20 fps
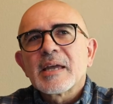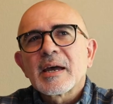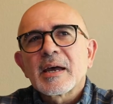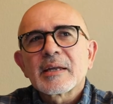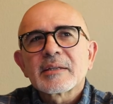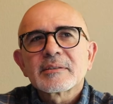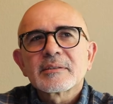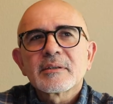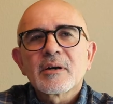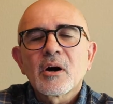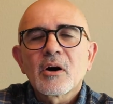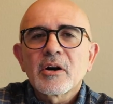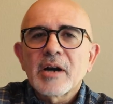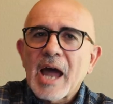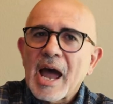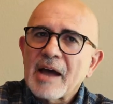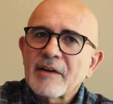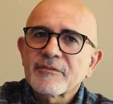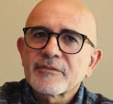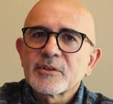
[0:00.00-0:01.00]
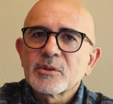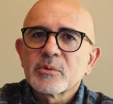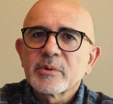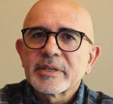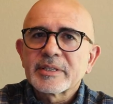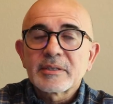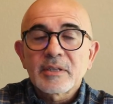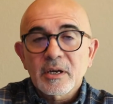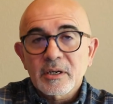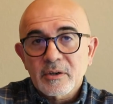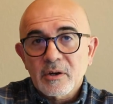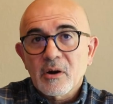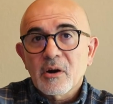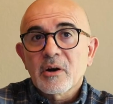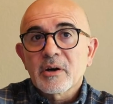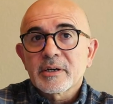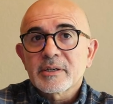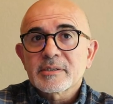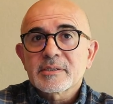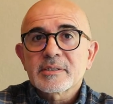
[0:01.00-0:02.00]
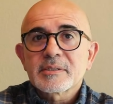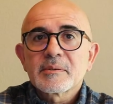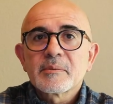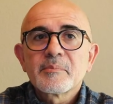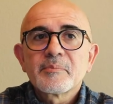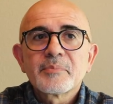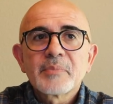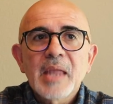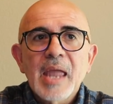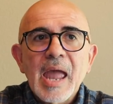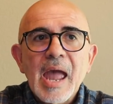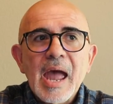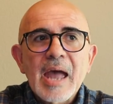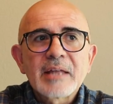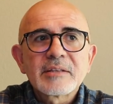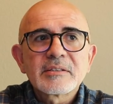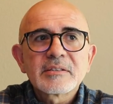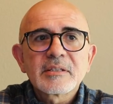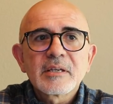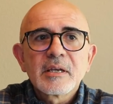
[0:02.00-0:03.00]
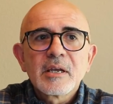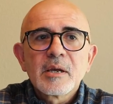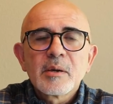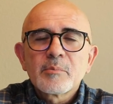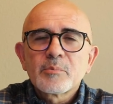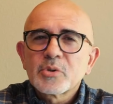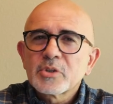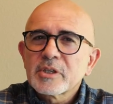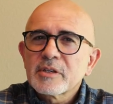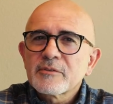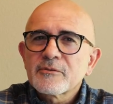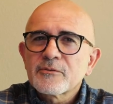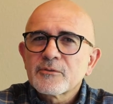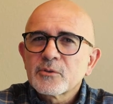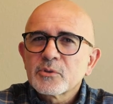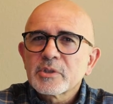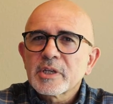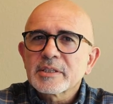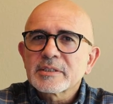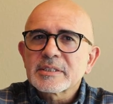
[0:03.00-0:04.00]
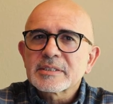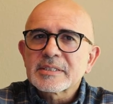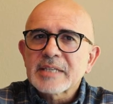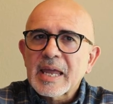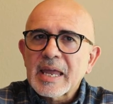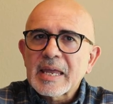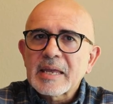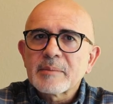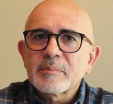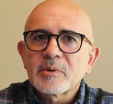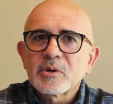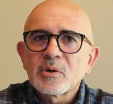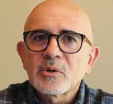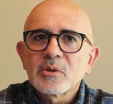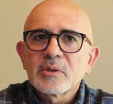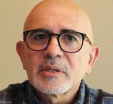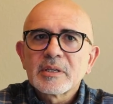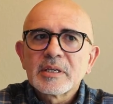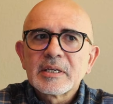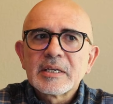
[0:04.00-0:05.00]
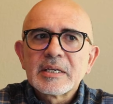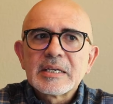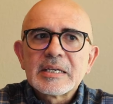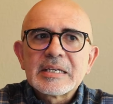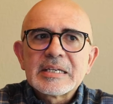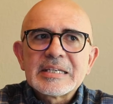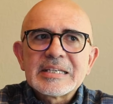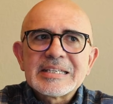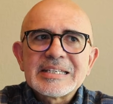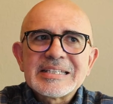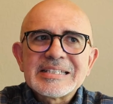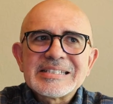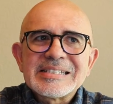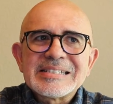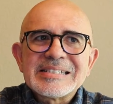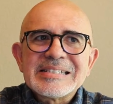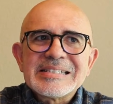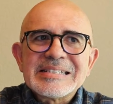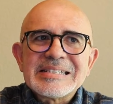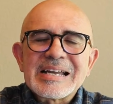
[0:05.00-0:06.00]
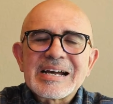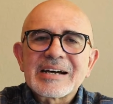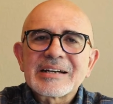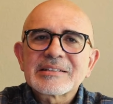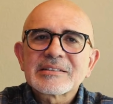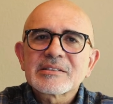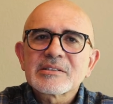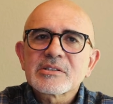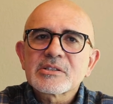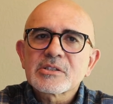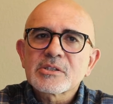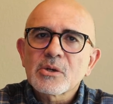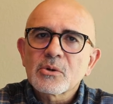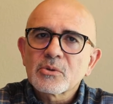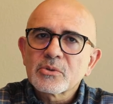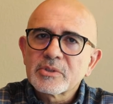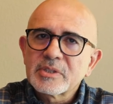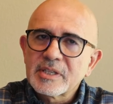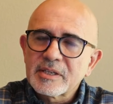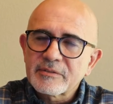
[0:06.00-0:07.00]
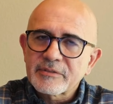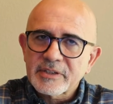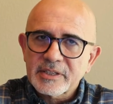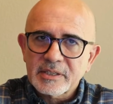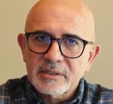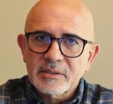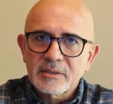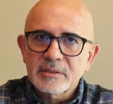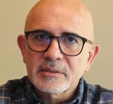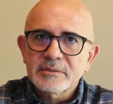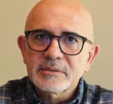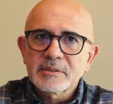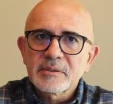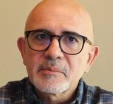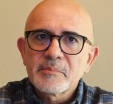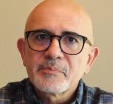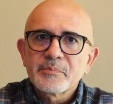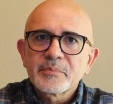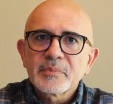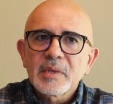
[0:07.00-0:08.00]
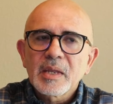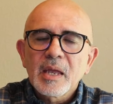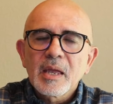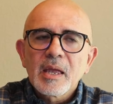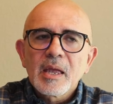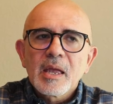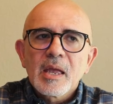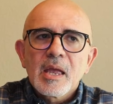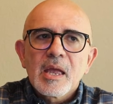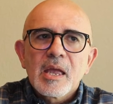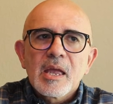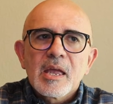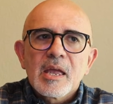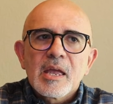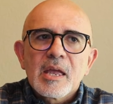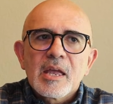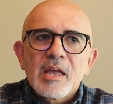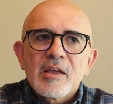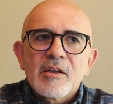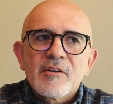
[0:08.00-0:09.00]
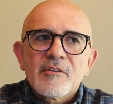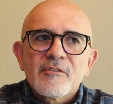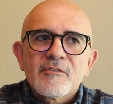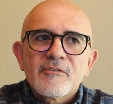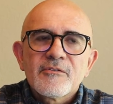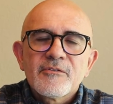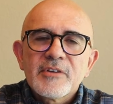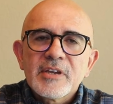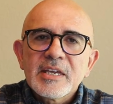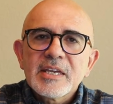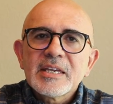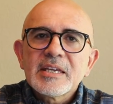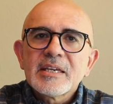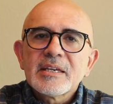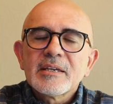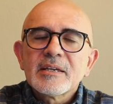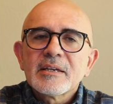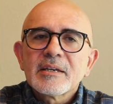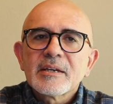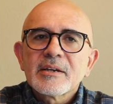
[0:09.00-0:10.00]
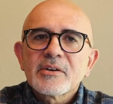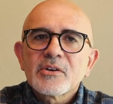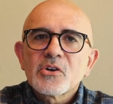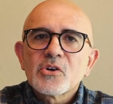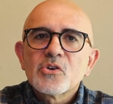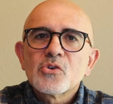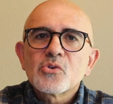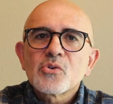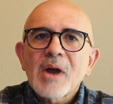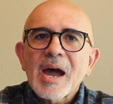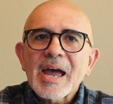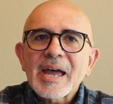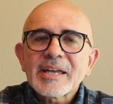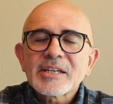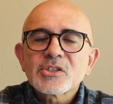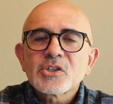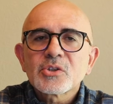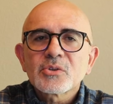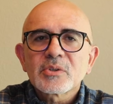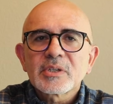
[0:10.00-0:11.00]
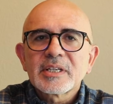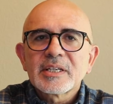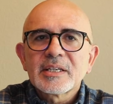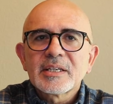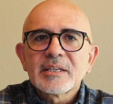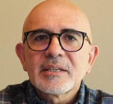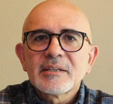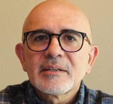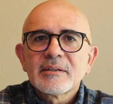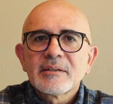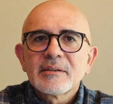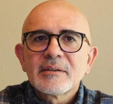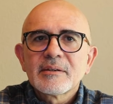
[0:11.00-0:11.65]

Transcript: that are affluent like ours, and putting food on the table is not so difficult, we gradually